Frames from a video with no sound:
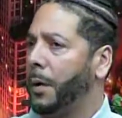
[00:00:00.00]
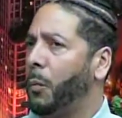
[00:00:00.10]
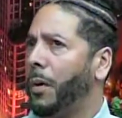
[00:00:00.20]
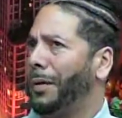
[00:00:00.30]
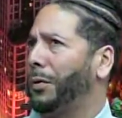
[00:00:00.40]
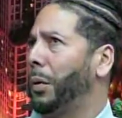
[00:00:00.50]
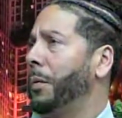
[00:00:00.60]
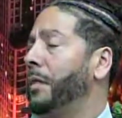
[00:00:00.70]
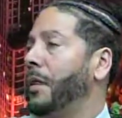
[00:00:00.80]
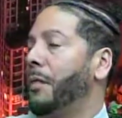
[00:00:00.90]
Where the
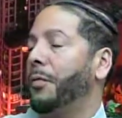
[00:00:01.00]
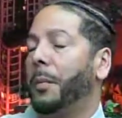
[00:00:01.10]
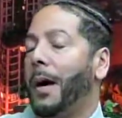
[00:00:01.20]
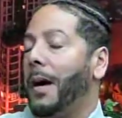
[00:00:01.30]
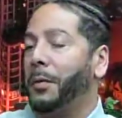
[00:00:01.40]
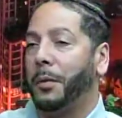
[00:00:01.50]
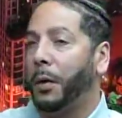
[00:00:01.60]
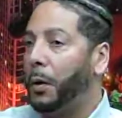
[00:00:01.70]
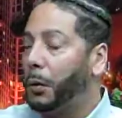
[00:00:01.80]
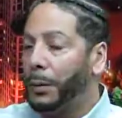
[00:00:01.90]
stories come from, I don't know.